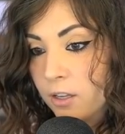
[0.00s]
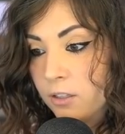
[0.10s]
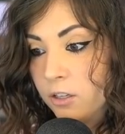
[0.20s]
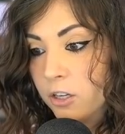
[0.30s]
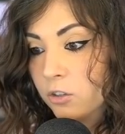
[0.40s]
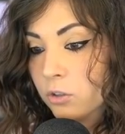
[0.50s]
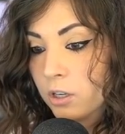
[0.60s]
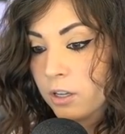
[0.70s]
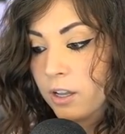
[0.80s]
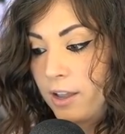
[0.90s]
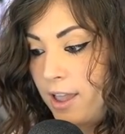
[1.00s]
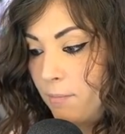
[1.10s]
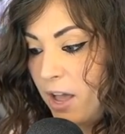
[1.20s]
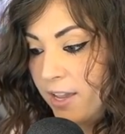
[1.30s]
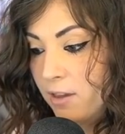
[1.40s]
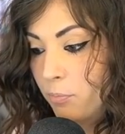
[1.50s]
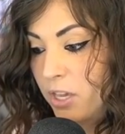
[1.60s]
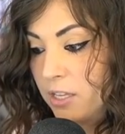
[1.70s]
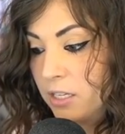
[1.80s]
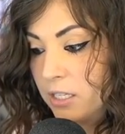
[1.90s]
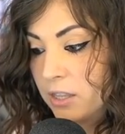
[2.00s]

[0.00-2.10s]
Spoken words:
You know, in my opinion,